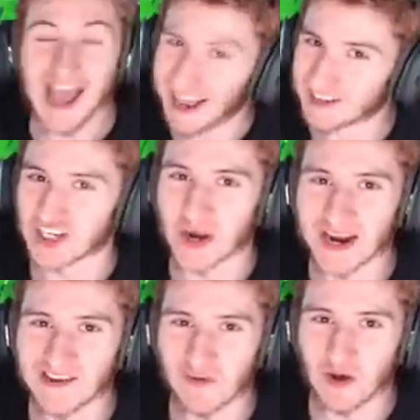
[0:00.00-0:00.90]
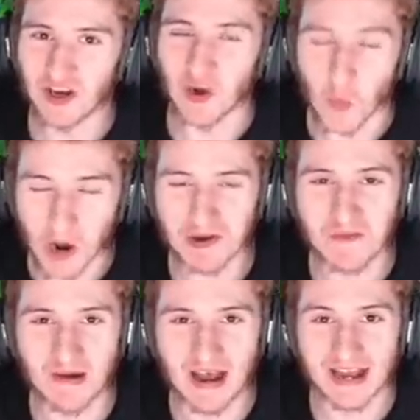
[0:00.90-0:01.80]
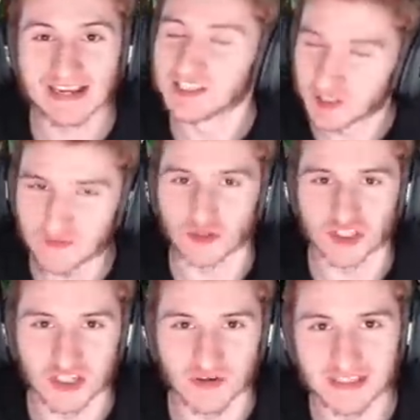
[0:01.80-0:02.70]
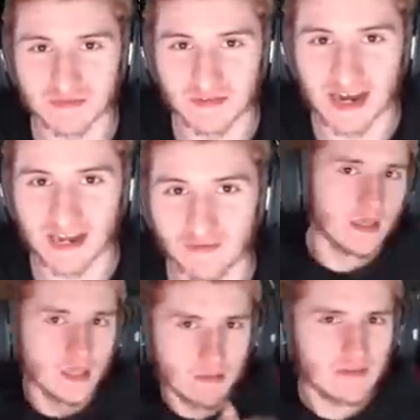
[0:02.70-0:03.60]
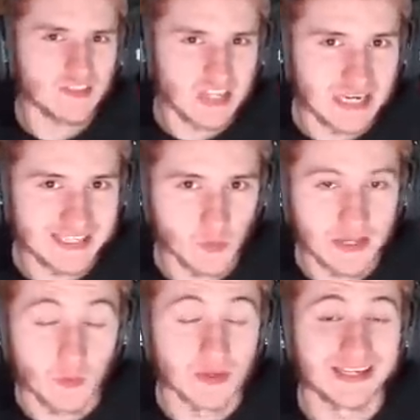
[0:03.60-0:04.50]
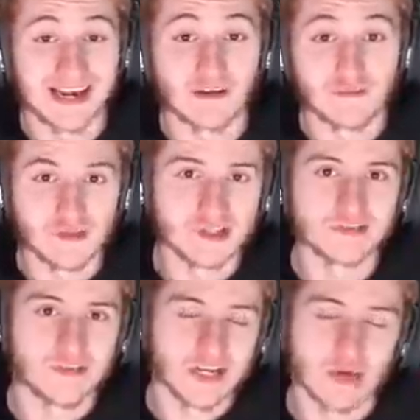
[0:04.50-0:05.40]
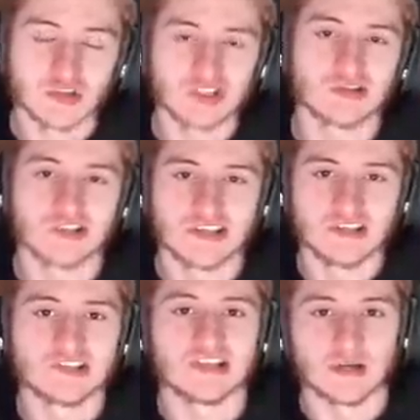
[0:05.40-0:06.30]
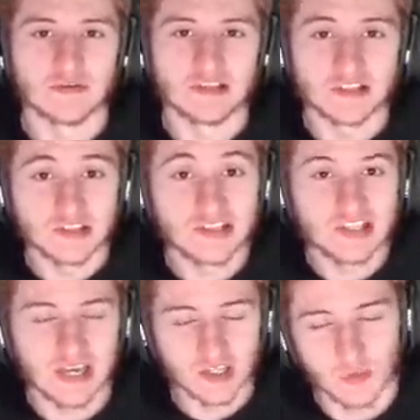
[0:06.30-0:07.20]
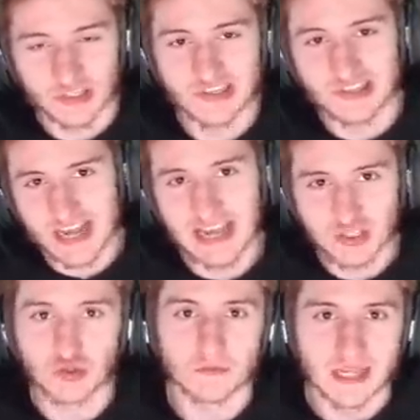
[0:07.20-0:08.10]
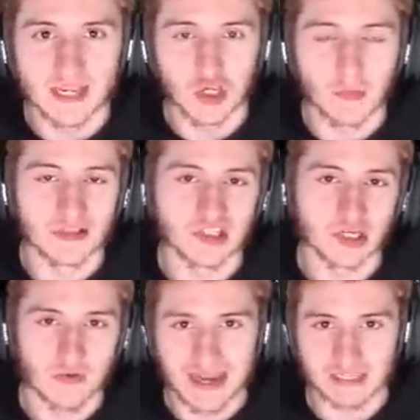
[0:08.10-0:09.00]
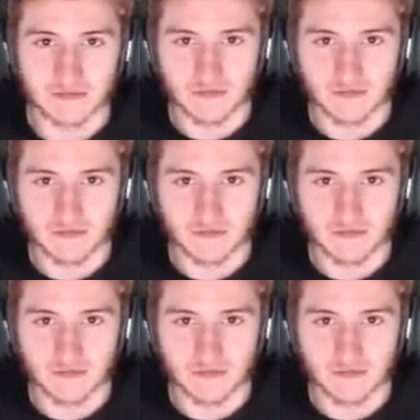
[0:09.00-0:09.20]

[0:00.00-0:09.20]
How's it going everyone? Welcome back to Forza Horizon five. You may have seen last week we did our first video discussing Series six, which is the next update coming to Horizon